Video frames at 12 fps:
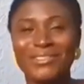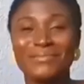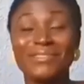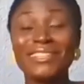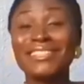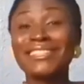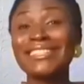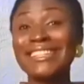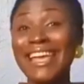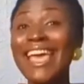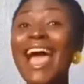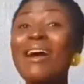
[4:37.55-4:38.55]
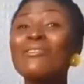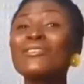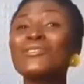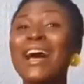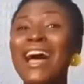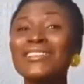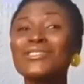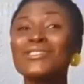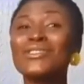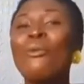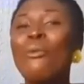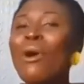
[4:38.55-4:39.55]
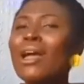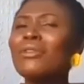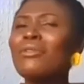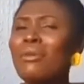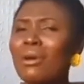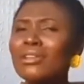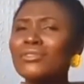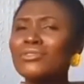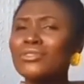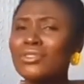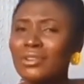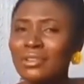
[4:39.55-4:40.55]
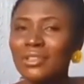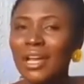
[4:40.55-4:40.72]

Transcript: But today, I want to ask you one question.